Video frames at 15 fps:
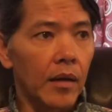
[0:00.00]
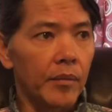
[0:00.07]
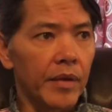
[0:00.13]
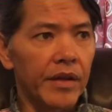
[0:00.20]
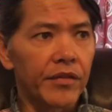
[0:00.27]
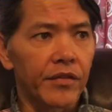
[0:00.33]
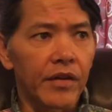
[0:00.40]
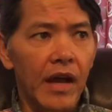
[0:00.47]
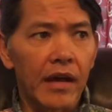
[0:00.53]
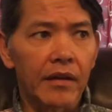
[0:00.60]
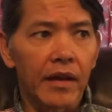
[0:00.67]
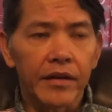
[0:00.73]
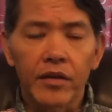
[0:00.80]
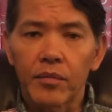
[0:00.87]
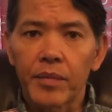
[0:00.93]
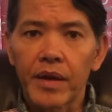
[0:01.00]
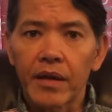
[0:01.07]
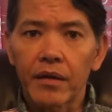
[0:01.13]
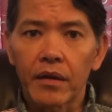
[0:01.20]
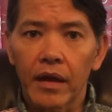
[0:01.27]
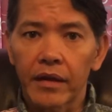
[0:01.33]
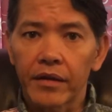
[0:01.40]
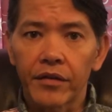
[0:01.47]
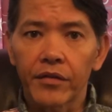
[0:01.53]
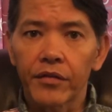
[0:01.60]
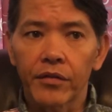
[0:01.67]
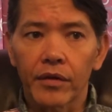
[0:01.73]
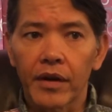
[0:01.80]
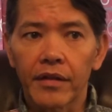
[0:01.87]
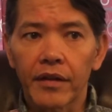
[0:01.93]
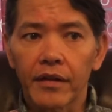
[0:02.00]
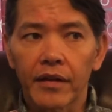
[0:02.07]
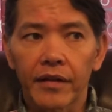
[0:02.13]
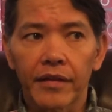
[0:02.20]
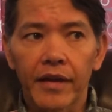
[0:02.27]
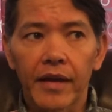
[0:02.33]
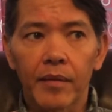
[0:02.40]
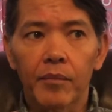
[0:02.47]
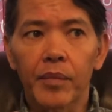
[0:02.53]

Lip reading: It's not like you're being gluttonous or anything like that,